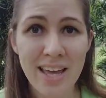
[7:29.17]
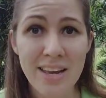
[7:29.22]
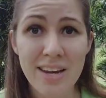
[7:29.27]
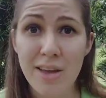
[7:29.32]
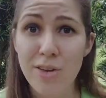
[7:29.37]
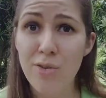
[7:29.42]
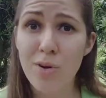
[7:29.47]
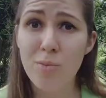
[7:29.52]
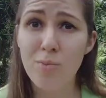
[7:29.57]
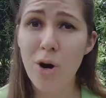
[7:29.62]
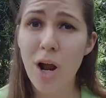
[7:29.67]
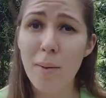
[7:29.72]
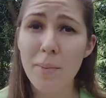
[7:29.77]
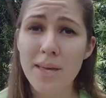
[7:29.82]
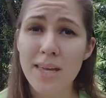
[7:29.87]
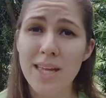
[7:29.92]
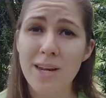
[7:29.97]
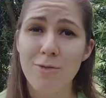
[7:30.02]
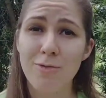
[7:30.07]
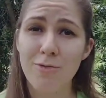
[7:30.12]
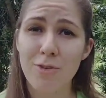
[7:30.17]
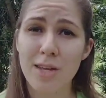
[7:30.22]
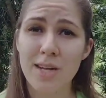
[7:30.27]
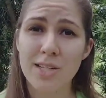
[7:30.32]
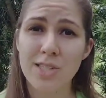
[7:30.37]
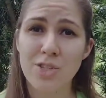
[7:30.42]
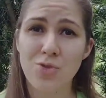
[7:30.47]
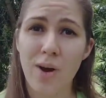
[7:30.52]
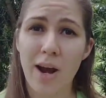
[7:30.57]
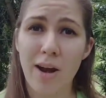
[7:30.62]
Now you can probably get a
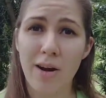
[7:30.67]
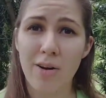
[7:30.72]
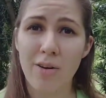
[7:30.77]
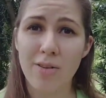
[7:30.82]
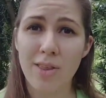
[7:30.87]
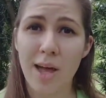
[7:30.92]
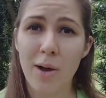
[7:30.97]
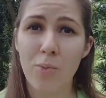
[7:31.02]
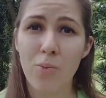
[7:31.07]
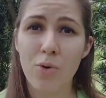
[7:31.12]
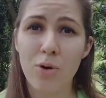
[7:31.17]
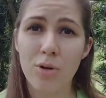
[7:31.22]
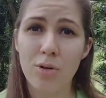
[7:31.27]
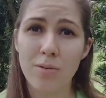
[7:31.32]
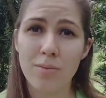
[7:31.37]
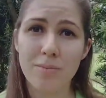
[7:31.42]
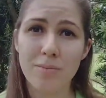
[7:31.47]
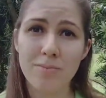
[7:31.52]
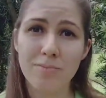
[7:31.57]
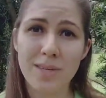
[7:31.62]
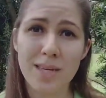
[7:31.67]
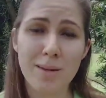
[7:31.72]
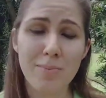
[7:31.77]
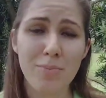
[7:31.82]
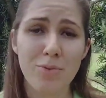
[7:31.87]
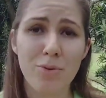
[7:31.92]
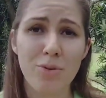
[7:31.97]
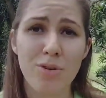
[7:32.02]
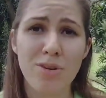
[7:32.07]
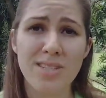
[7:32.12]
fitness tracker that will beep
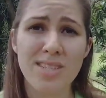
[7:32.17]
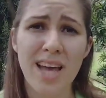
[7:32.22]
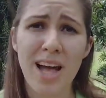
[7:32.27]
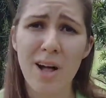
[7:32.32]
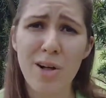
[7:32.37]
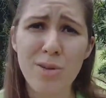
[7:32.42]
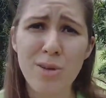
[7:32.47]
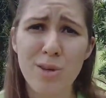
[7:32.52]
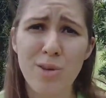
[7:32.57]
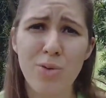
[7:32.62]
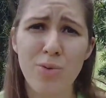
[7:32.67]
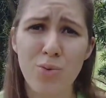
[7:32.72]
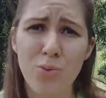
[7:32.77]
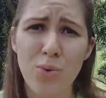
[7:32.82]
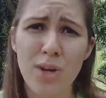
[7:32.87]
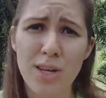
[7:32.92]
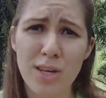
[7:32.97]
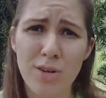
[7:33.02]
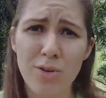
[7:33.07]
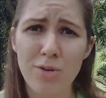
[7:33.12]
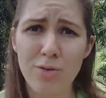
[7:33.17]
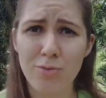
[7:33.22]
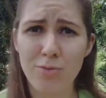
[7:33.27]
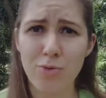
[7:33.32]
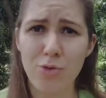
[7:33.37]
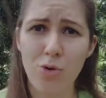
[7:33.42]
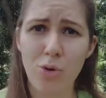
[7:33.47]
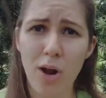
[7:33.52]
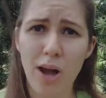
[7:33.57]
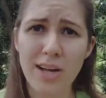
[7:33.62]
or tell you when
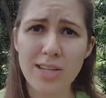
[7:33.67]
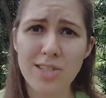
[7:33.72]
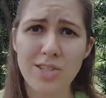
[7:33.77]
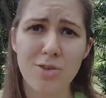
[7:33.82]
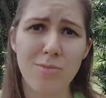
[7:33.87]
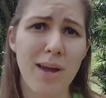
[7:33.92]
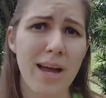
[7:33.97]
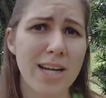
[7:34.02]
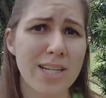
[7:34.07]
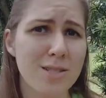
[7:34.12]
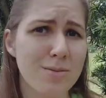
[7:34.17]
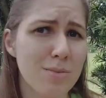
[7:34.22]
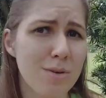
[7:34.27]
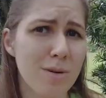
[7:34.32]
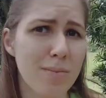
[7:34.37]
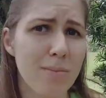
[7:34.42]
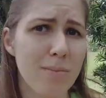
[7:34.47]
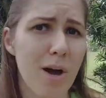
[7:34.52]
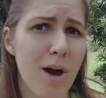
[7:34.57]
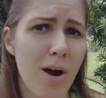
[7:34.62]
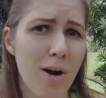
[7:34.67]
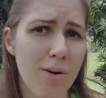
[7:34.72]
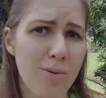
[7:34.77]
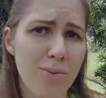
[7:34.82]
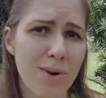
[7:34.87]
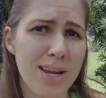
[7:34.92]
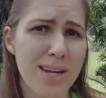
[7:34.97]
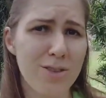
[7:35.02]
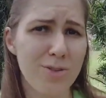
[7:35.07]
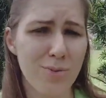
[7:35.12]
you've crossed your maximum heart
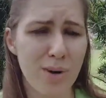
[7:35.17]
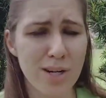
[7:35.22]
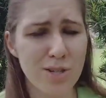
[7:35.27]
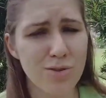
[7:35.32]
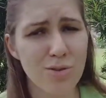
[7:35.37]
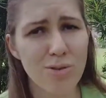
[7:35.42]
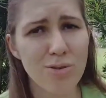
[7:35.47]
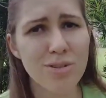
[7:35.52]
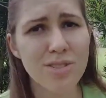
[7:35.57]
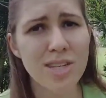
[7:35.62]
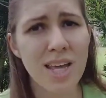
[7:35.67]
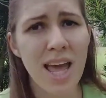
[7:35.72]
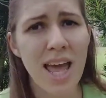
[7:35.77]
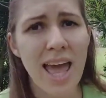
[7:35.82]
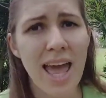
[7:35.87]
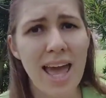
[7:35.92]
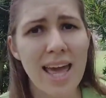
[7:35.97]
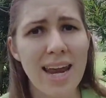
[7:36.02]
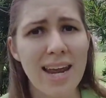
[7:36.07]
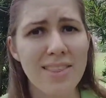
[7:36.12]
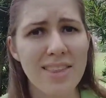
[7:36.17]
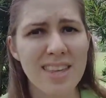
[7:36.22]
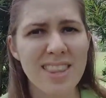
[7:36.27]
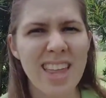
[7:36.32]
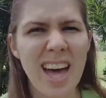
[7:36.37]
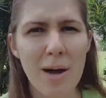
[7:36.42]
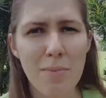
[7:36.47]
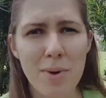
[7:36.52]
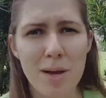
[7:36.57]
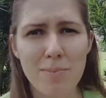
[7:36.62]
rate threshold, and I think
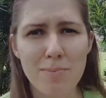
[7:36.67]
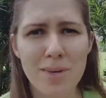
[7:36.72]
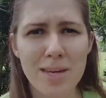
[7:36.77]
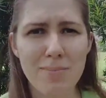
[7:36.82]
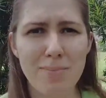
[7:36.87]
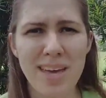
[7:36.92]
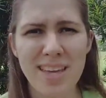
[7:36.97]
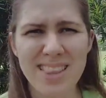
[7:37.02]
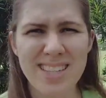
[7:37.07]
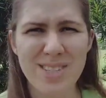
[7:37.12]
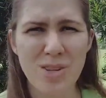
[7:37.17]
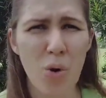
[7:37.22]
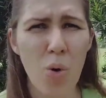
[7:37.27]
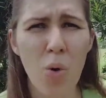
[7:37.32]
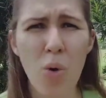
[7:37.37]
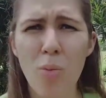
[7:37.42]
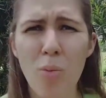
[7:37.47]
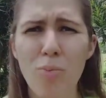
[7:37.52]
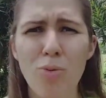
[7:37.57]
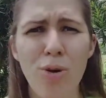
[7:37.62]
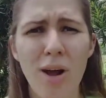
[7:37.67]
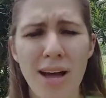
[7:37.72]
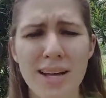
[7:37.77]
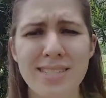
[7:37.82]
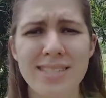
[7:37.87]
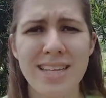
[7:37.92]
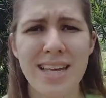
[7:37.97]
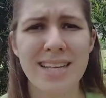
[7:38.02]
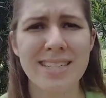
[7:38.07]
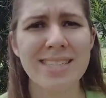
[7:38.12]
that might make this whole
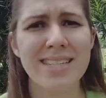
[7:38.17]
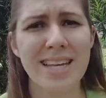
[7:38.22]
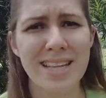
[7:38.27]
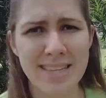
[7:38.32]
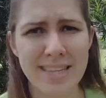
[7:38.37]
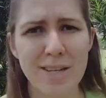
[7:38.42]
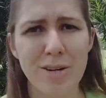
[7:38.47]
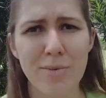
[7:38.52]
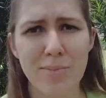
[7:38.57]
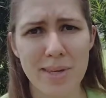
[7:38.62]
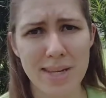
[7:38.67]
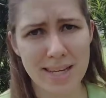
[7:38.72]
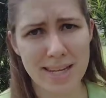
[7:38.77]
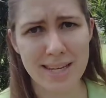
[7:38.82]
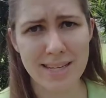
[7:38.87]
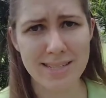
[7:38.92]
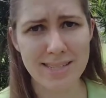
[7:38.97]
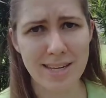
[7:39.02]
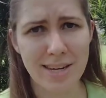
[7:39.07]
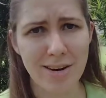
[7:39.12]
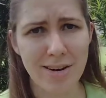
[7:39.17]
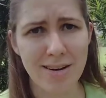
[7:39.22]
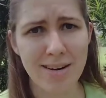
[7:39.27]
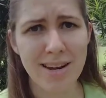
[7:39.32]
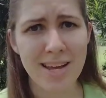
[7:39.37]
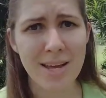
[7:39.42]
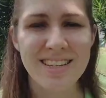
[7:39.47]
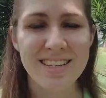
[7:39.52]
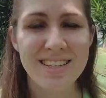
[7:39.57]
process a little bit easier.